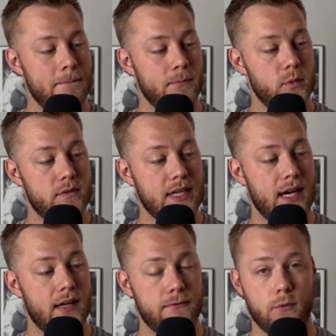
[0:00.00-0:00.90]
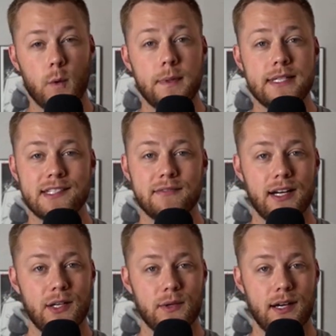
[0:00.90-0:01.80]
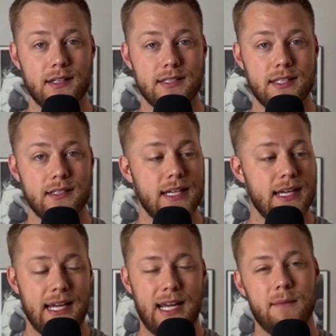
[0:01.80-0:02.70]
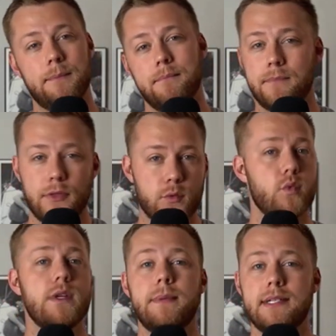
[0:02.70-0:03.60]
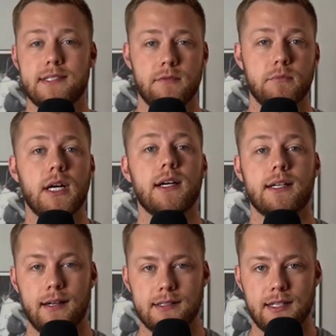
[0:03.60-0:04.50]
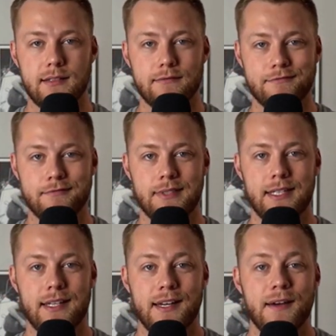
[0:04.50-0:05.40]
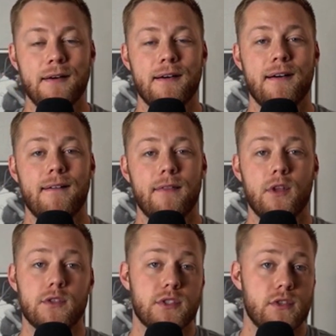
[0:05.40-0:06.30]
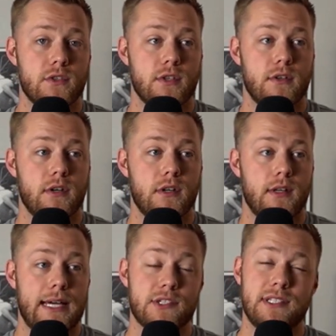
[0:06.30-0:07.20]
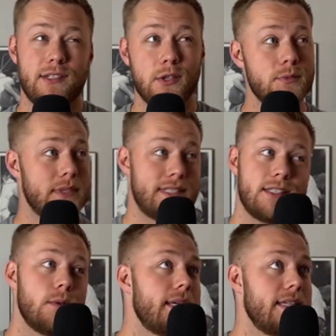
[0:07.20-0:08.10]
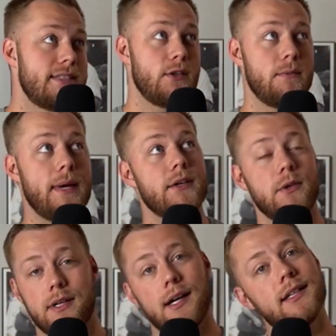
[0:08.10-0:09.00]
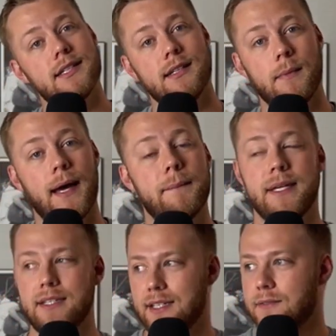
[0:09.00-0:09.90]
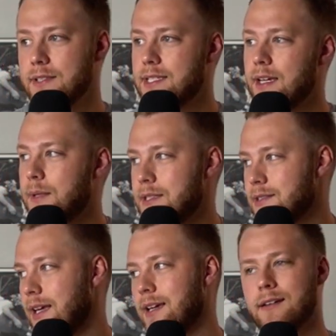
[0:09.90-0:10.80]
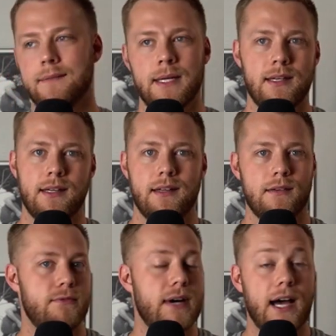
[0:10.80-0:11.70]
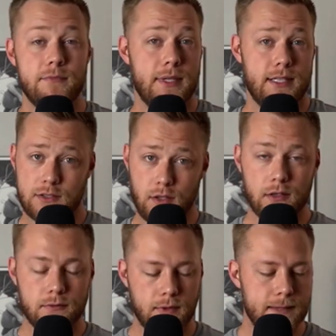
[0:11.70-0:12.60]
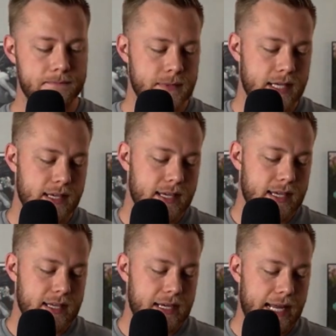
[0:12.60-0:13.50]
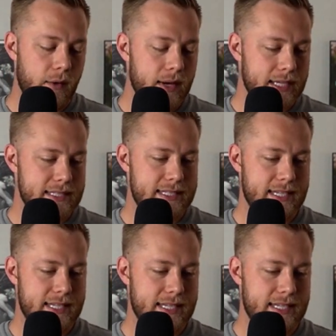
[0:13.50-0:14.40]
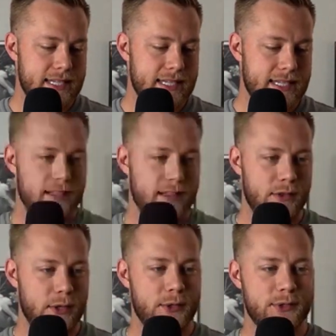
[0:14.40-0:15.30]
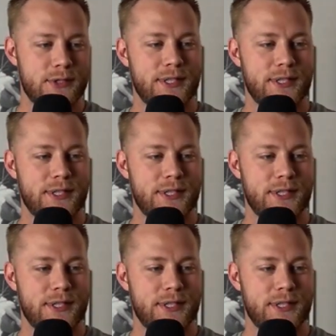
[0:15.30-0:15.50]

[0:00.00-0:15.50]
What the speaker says: We've got 4 pieces of audio content and 3 pieces of blog content. Those would still be considered macro content in my opinion. If a segment's like 5 minutes long, right? Now I can take those